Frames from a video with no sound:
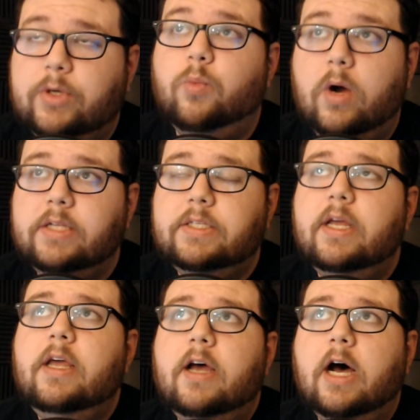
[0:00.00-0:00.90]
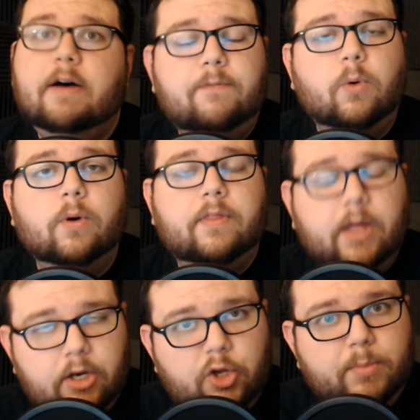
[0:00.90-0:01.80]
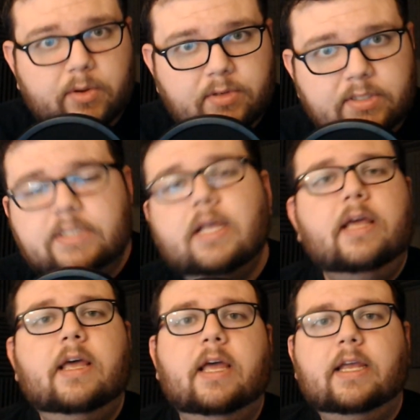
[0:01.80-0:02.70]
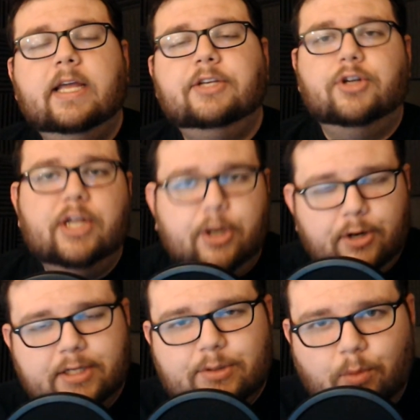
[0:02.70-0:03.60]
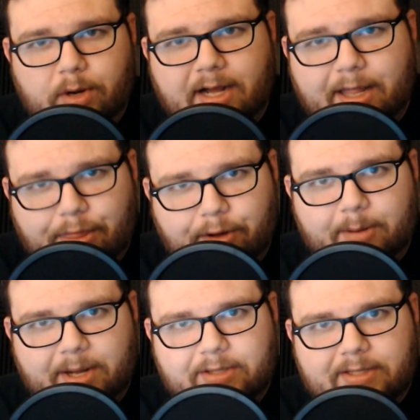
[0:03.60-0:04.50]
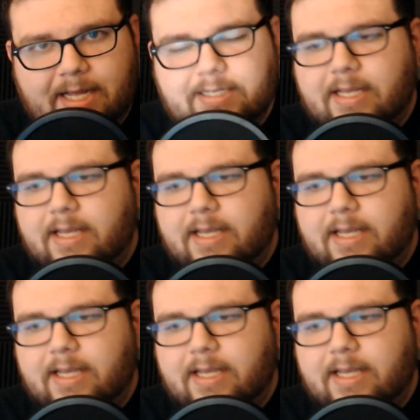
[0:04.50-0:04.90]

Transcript: was for The New Mutants, in case you're curious what I thought about that.